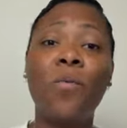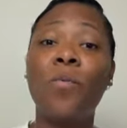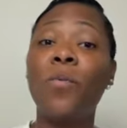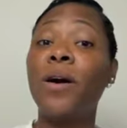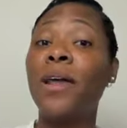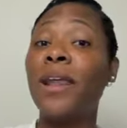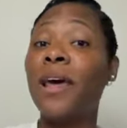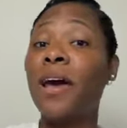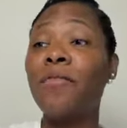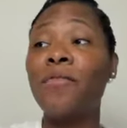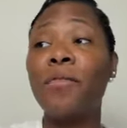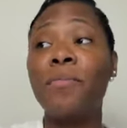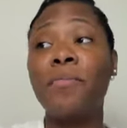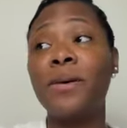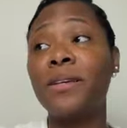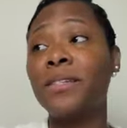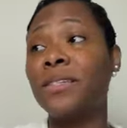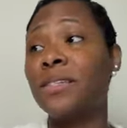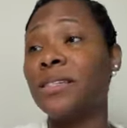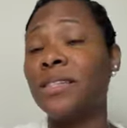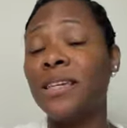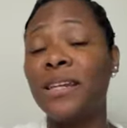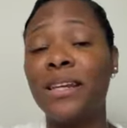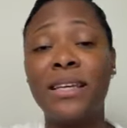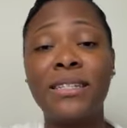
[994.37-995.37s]
Whatever
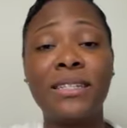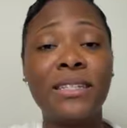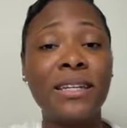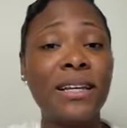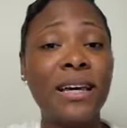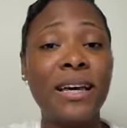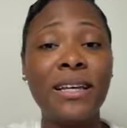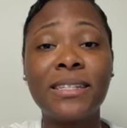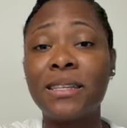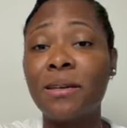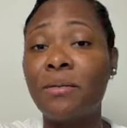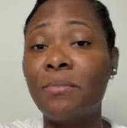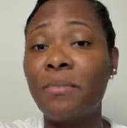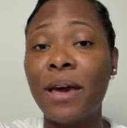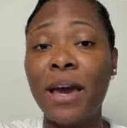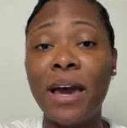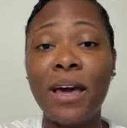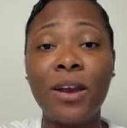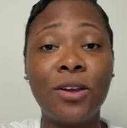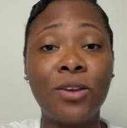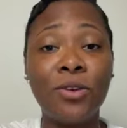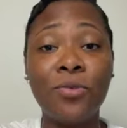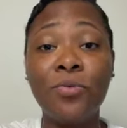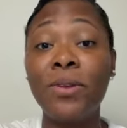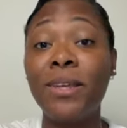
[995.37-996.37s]
business it is, it doesn't
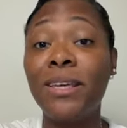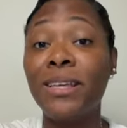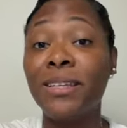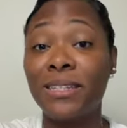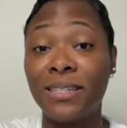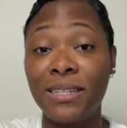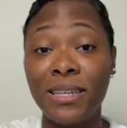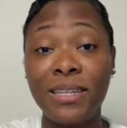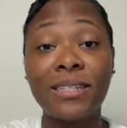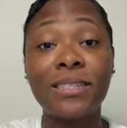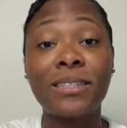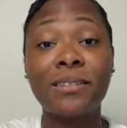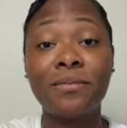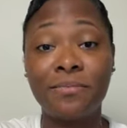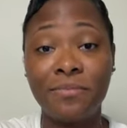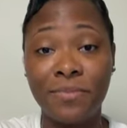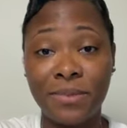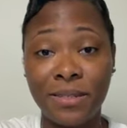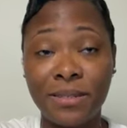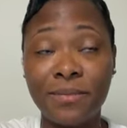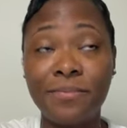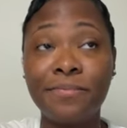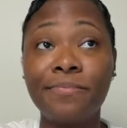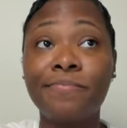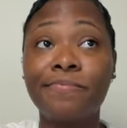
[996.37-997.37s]
matter. You need
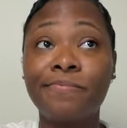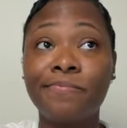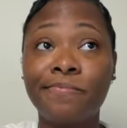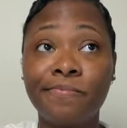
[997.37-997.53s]
systems.